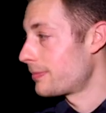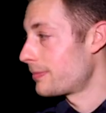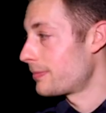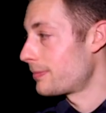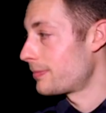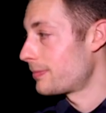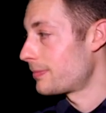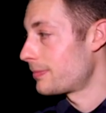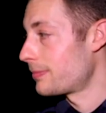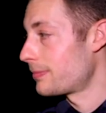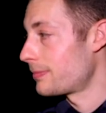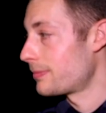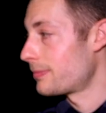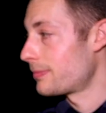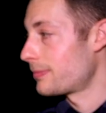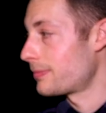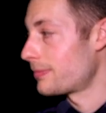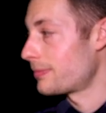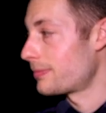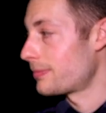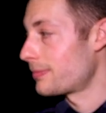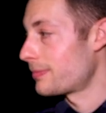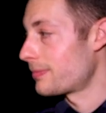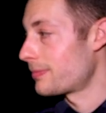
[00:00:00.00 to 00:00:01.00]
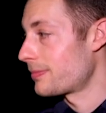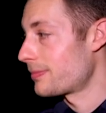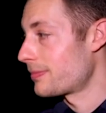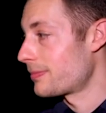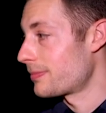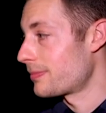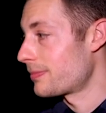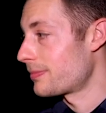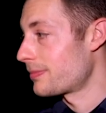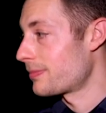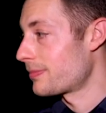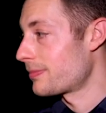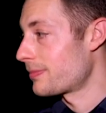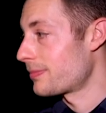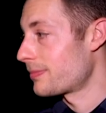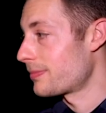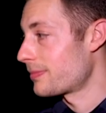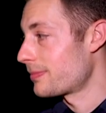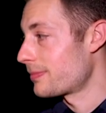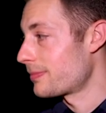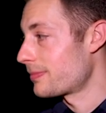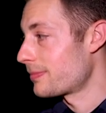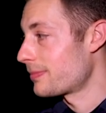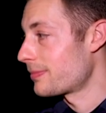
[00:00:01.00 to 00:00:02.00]

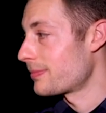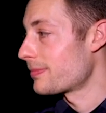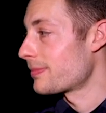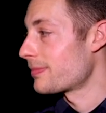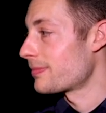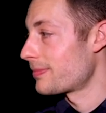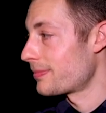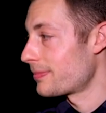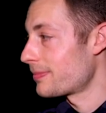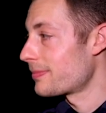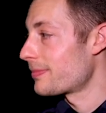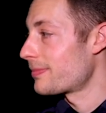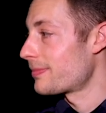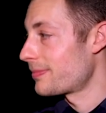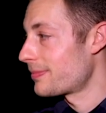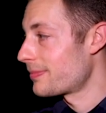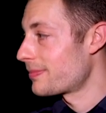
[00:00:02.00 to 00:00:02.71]
This person isn't speaking.